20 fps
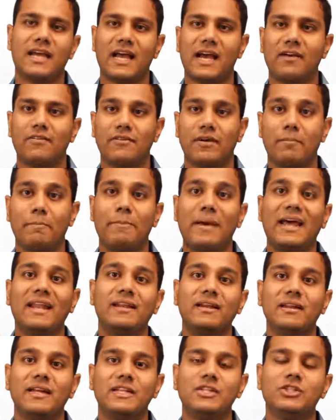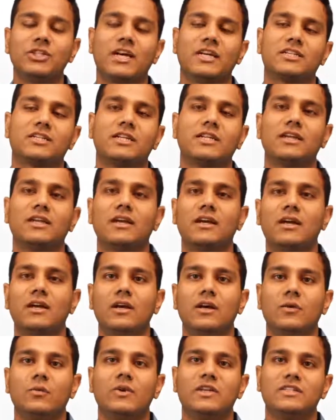They have a pen injection,
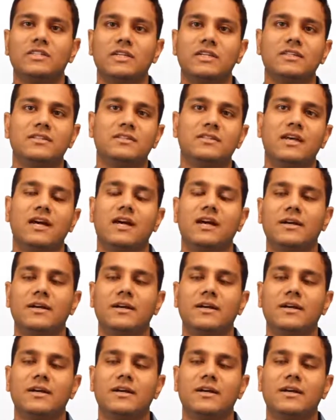which is